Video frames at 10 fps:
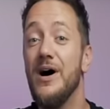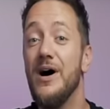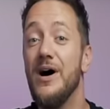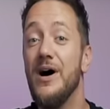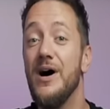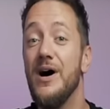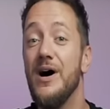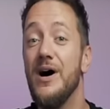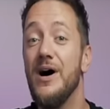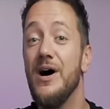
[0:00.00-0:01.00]

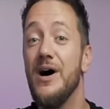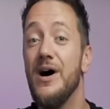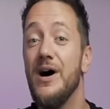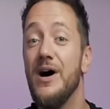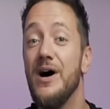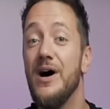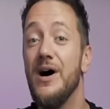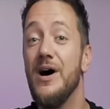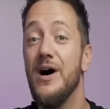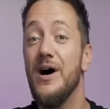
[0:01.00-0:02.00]

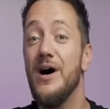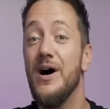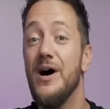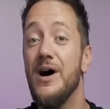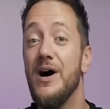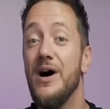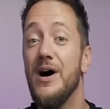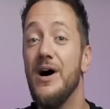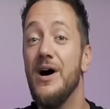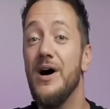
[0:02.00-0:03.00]

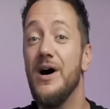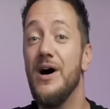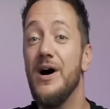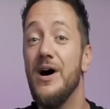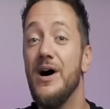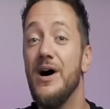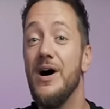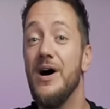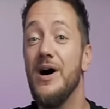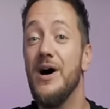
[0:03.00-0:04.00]

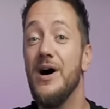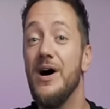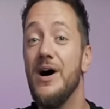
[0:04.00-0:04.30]
(silent)